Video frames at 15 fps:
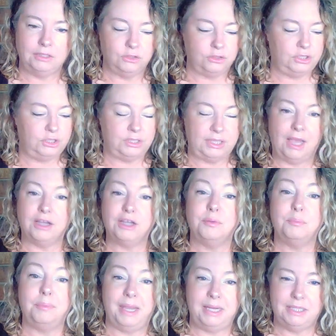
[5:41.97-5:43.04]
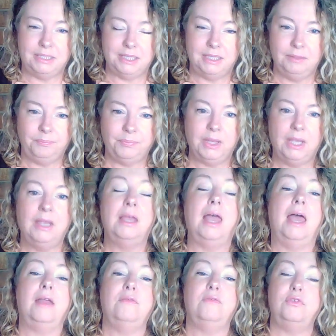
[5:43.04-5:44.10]
So she's now competing
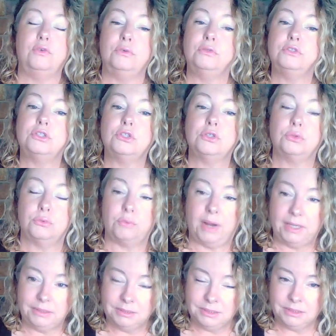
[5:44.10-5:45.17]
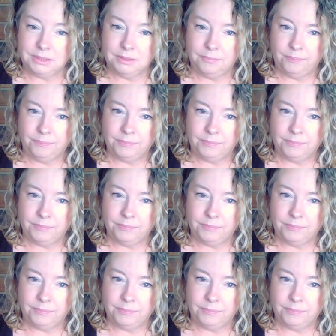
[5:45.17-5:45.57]
and feels threatened.